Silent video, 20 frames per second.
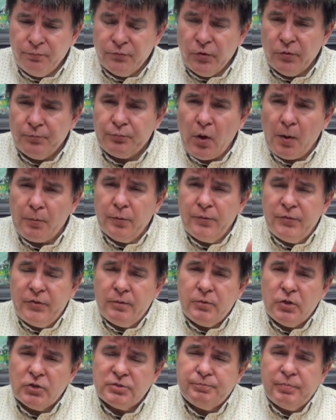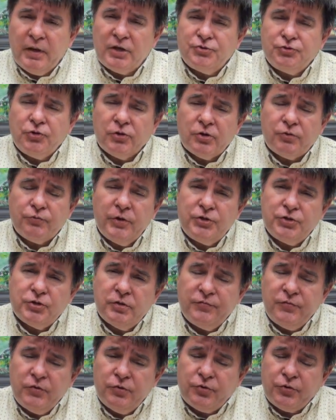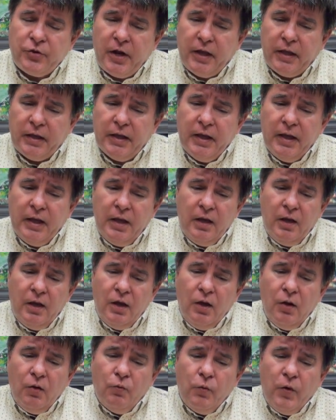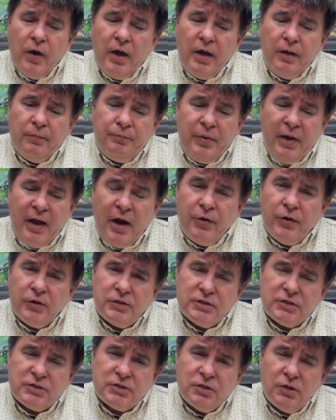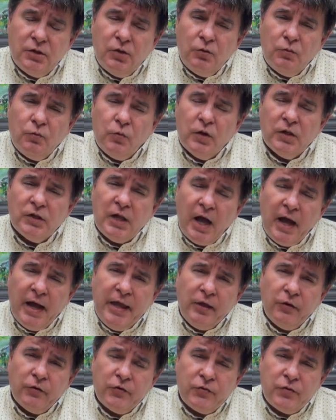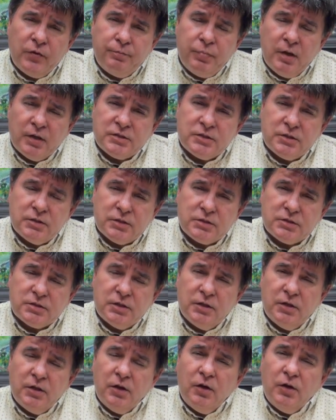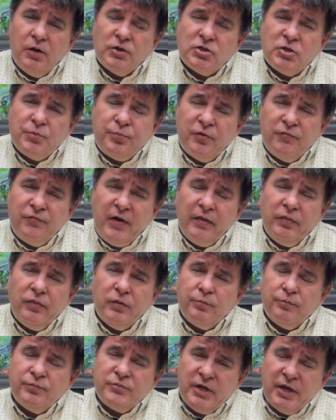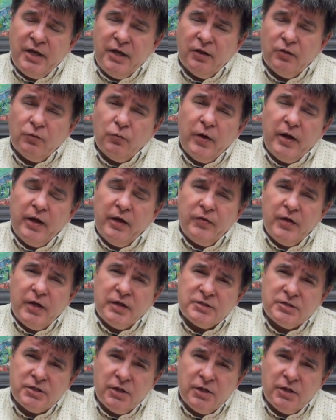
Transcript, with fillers: you know, probably the most patriotic region of Ukraine, where parents were lying under the buses to prevent them taking away their